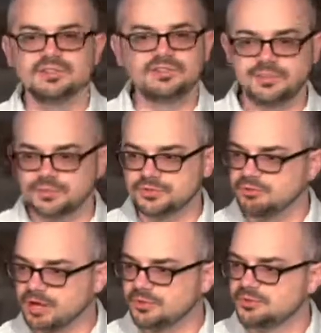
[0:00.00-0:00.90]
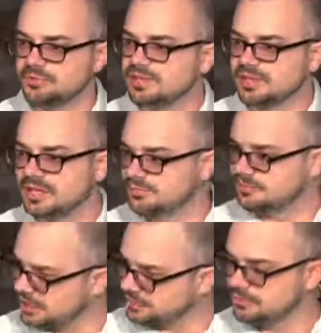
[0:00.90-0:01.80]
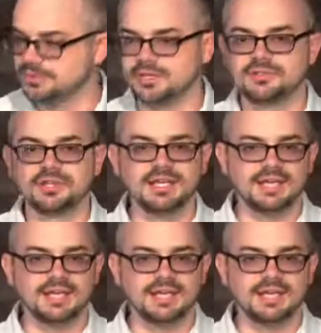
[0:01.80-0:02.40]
still struggles with unfaithfulness.